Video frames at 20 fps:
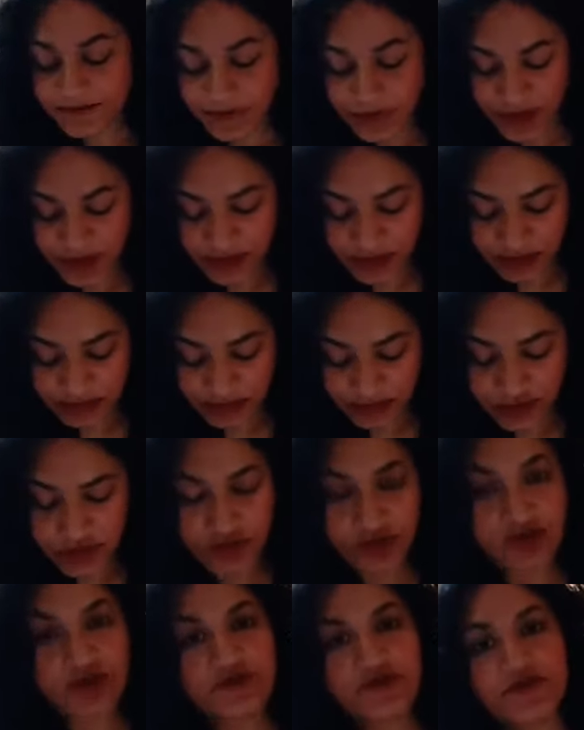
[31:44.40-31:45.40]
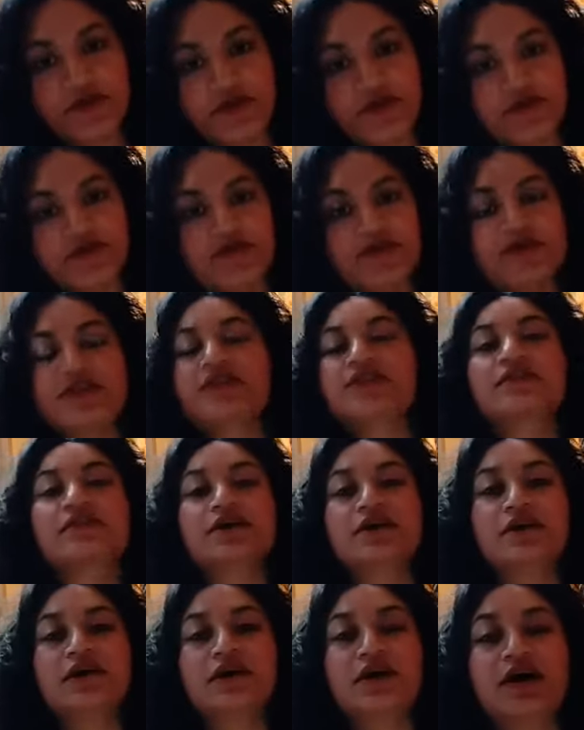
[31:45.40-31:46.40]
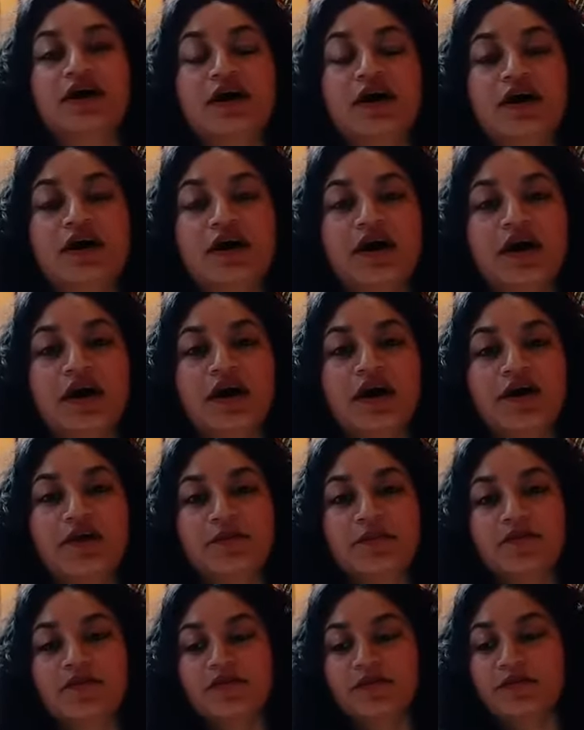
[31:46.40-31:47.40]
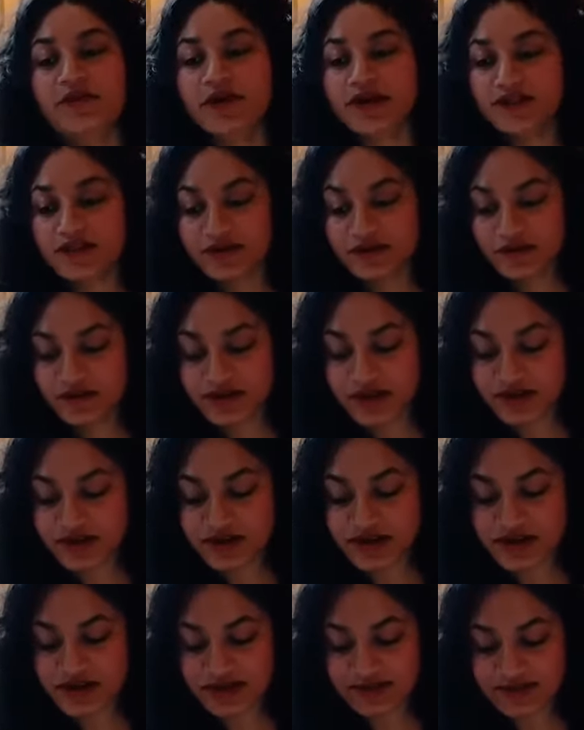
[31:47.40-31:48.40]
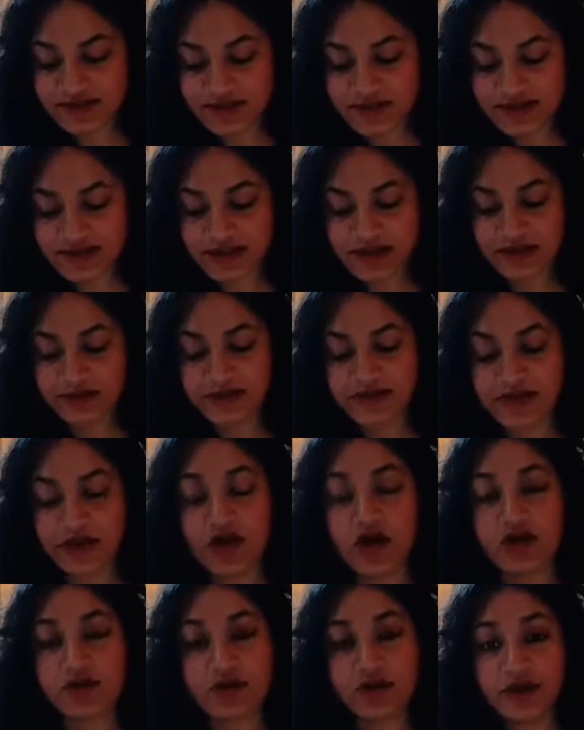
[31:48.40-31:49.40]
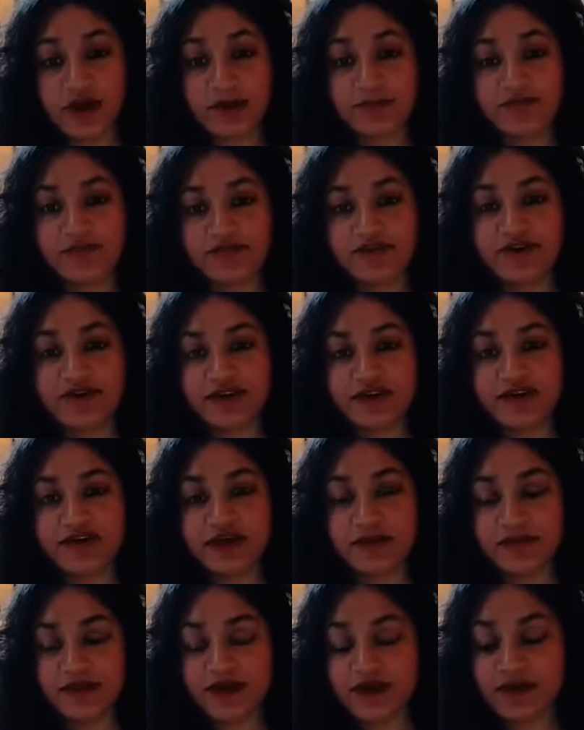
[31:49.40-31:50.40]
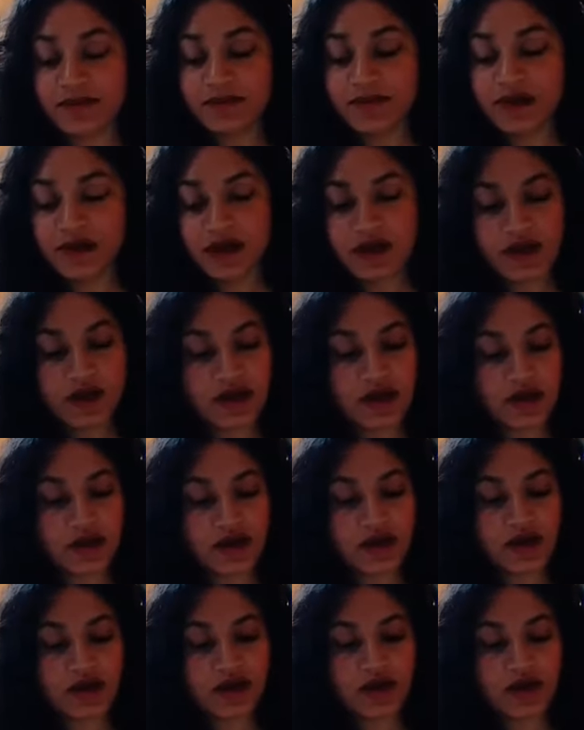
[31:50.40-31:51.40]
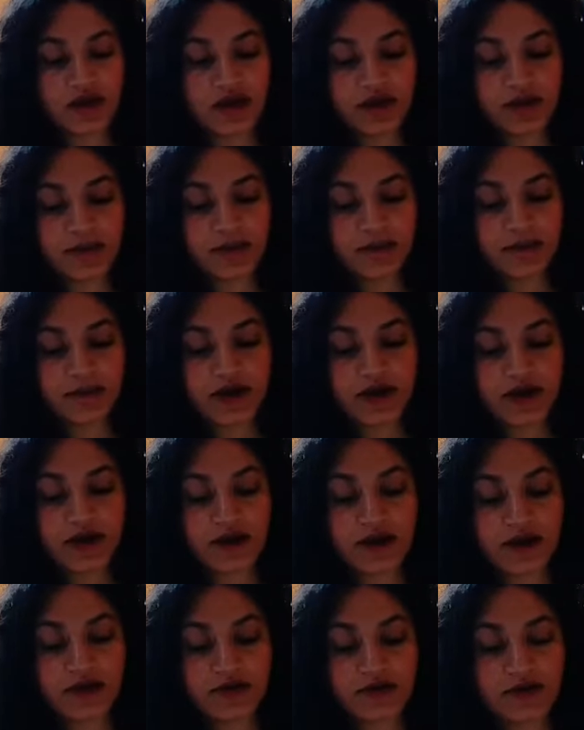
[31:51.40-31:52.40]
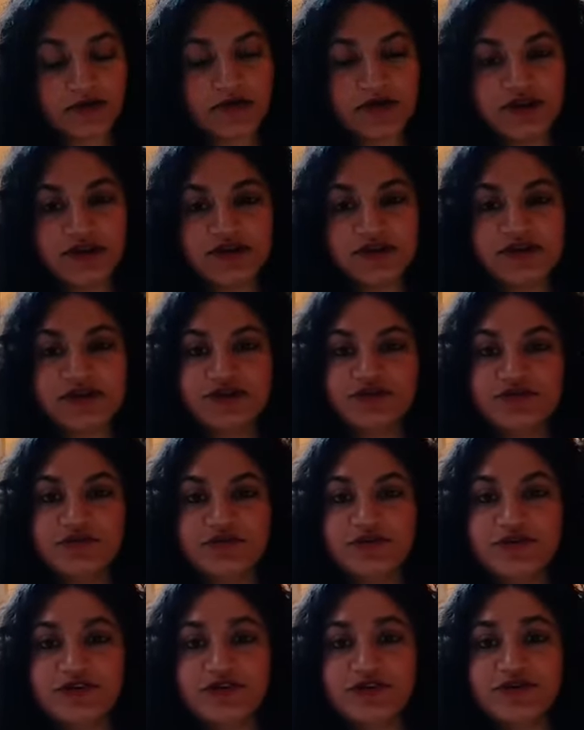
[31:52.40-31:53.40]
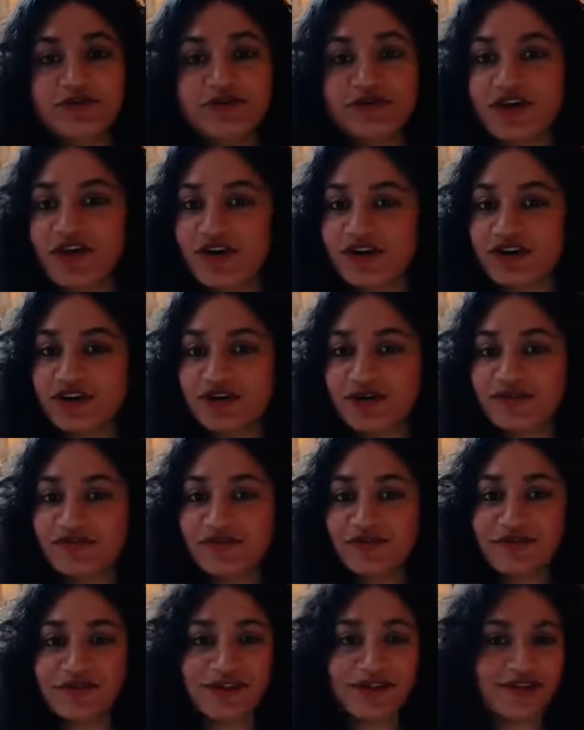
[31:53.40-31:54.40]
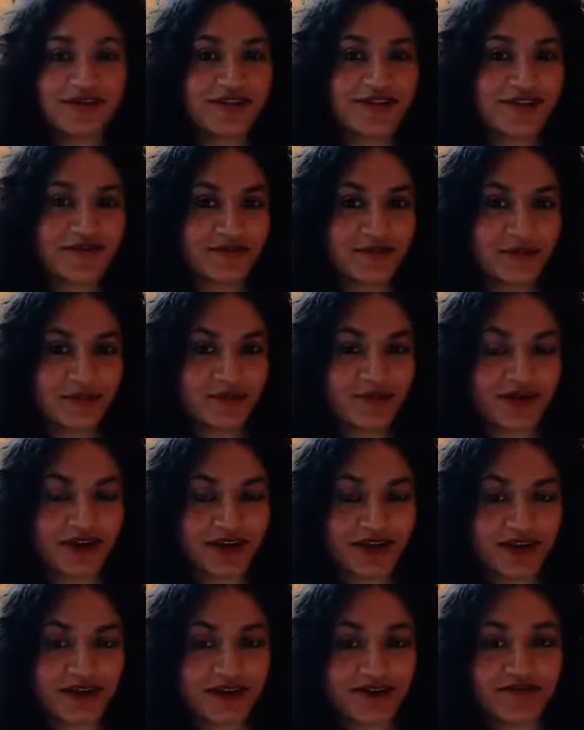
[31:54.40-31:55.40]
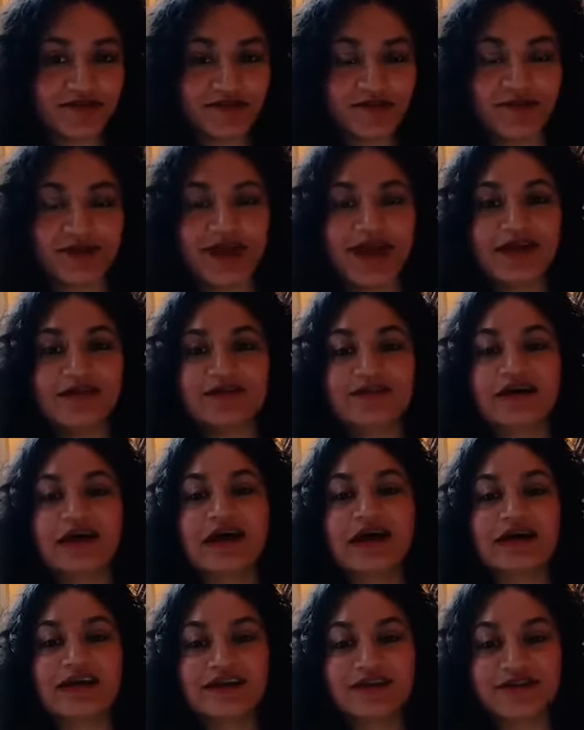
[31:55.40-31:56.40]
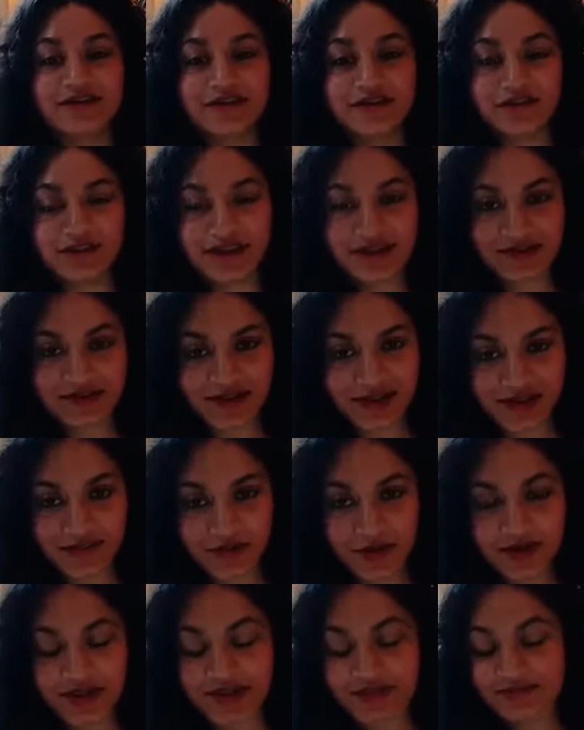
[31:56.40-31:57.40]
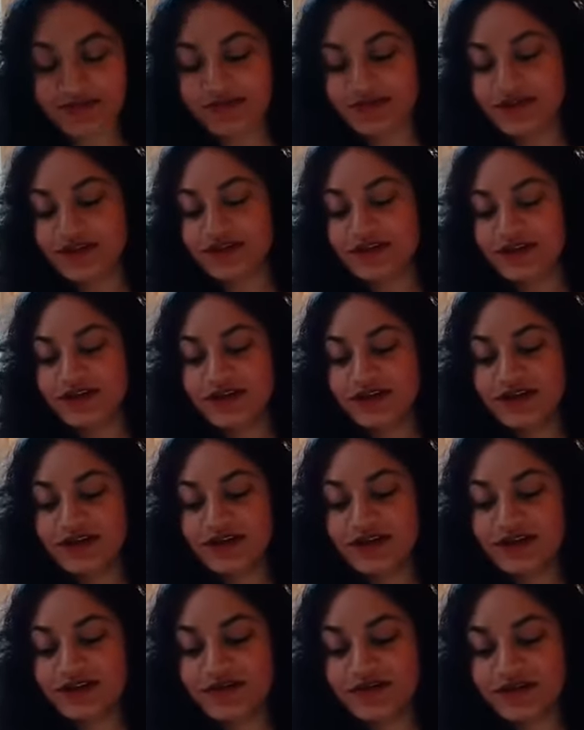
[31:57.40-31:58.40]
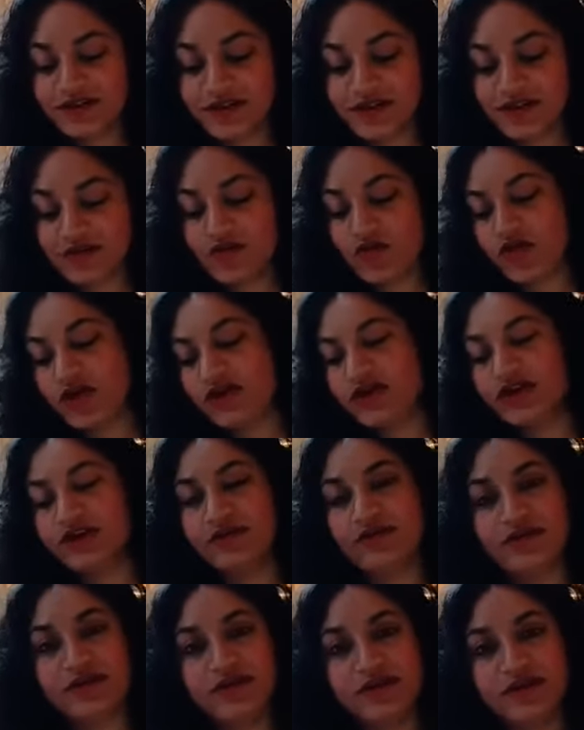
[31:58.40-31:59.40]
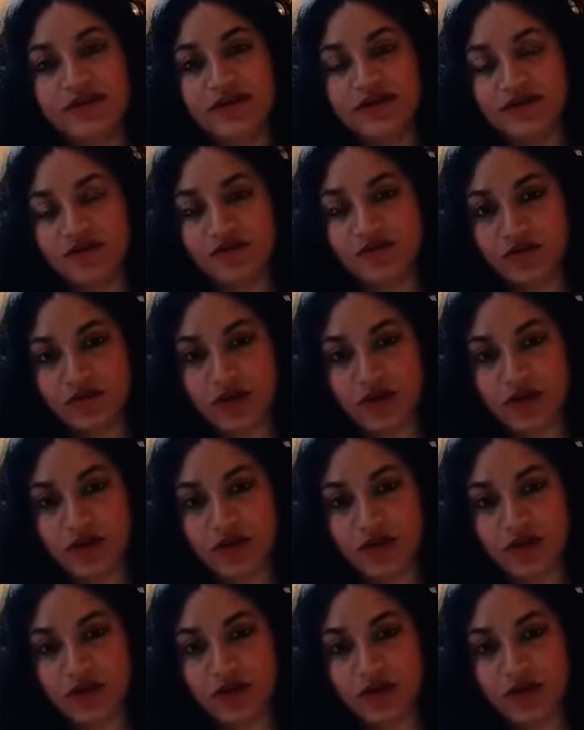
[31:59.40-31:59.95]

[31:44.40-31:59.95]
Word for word: And I'm sure if all of us uh, are more present with ourselves, then there'll be a lot more epiphanies coming up. Um, my only urge would be to not force yourself to be productive, to be as kind to yourself as possible during this quarantine period, to